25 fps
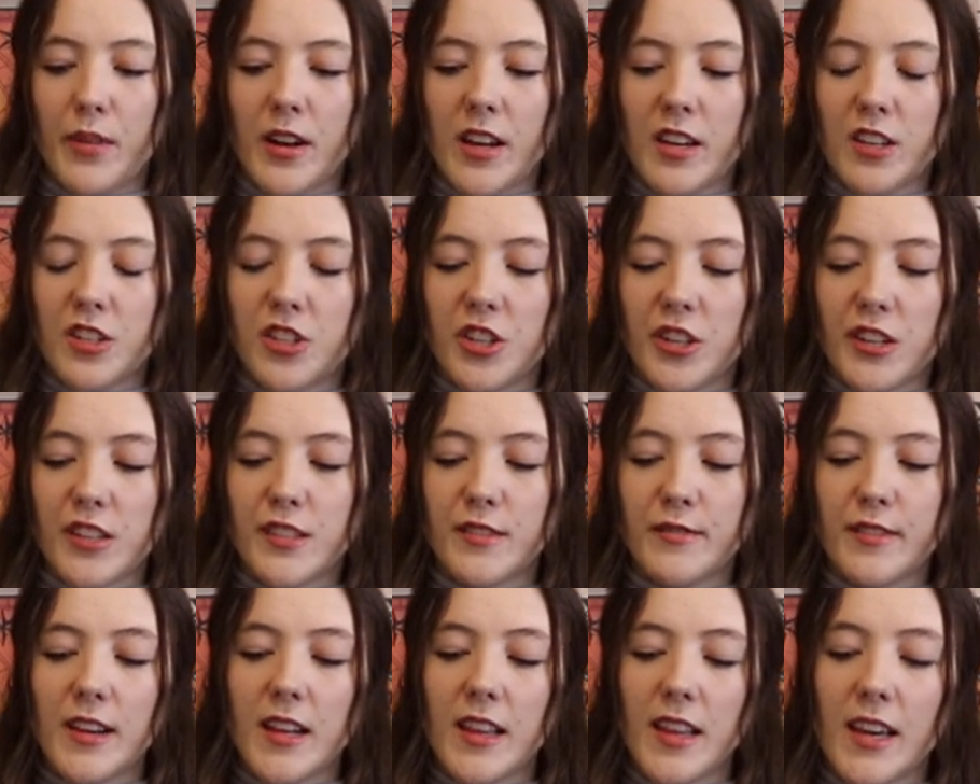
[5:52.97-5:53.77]
but it
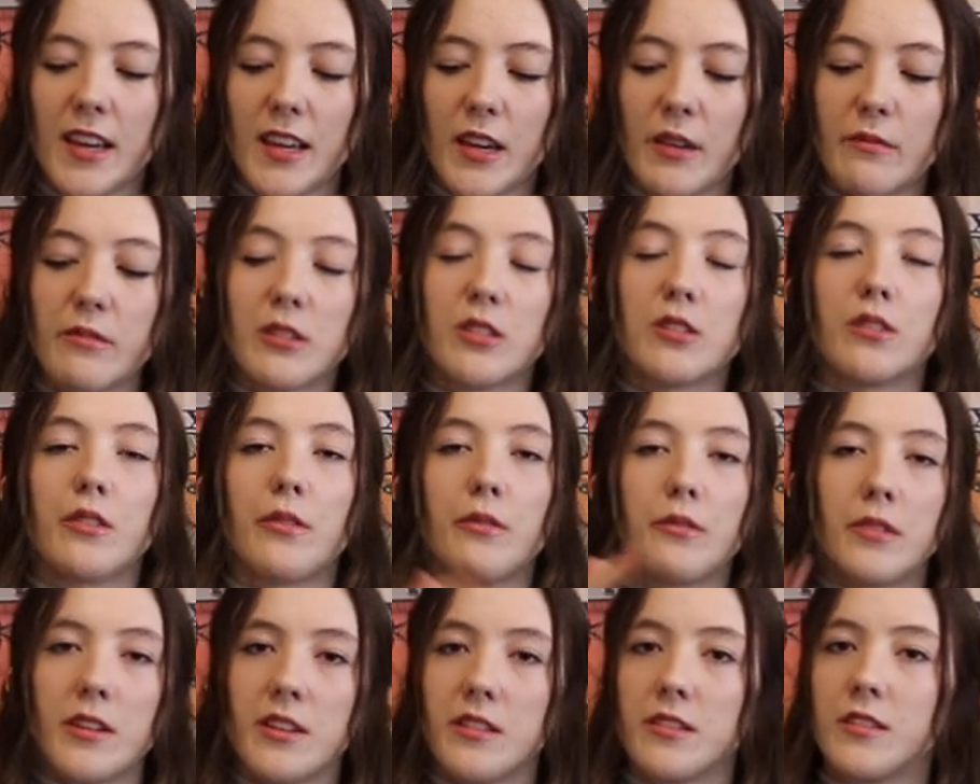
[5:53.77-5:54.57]
just felt like it was
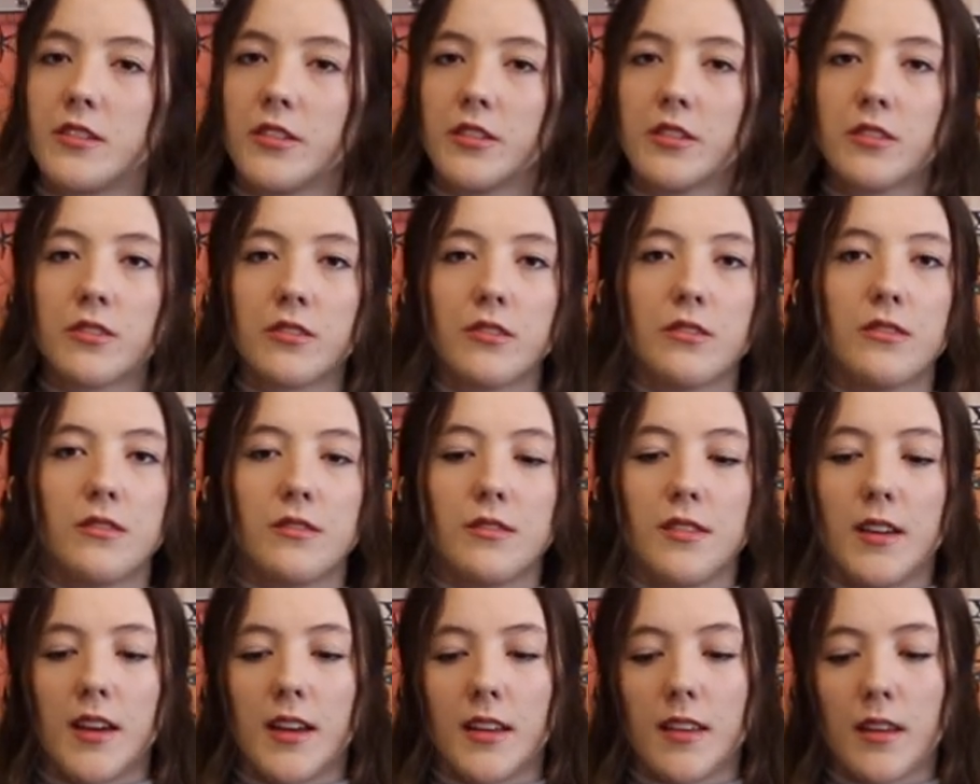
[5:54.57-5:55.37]
going in
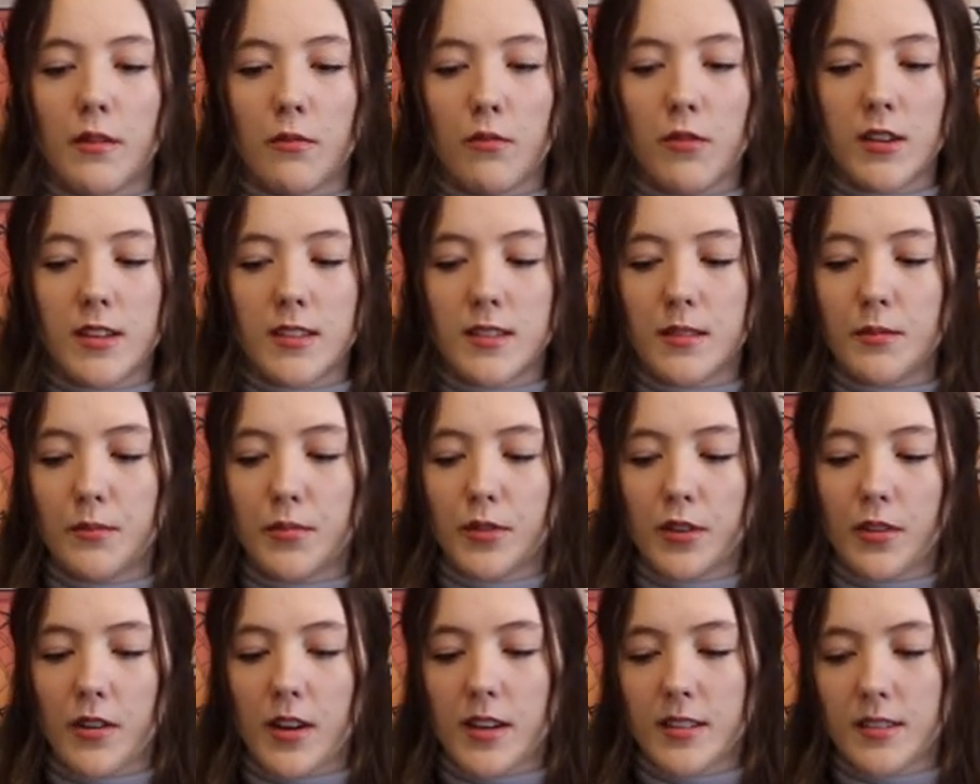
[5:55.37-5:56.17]
circles, like it wasn't
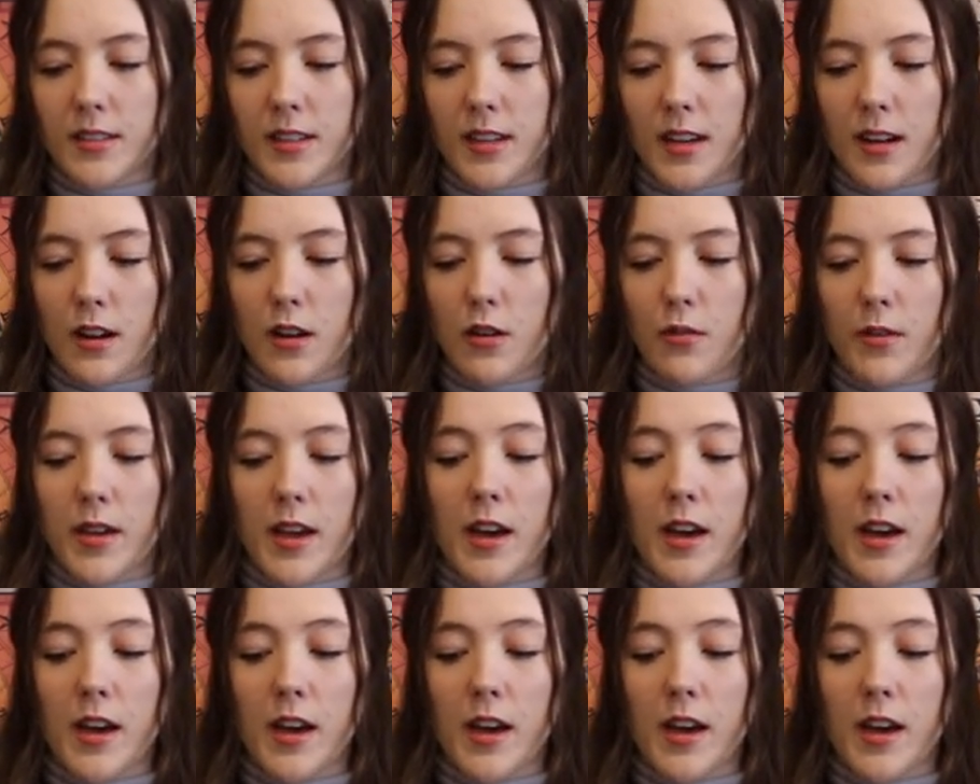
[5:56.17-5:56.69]
progressing at all.